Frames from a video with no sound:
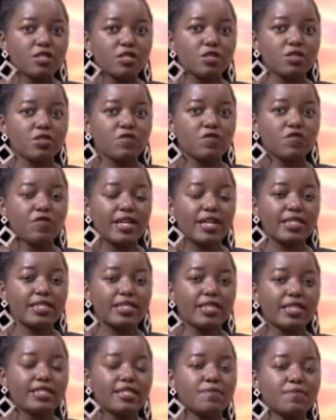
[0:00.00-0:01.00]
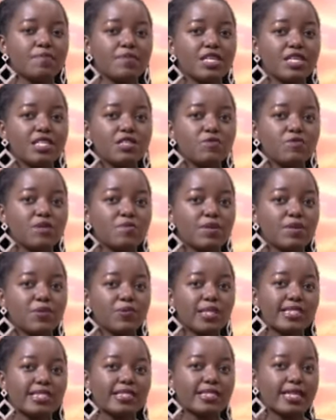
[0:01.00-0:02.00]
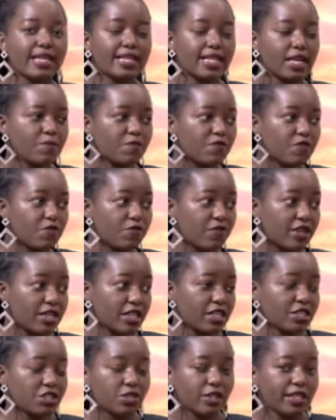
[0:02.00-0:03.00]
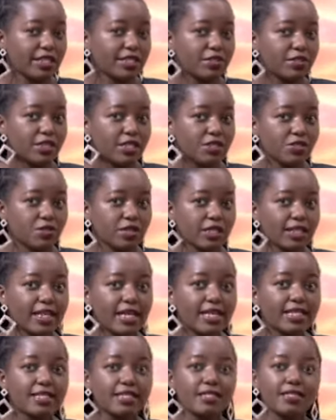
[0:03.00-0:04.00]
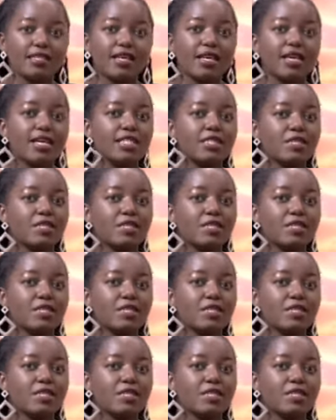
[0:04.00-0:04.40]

So you find that many women will sign up for financial education classes,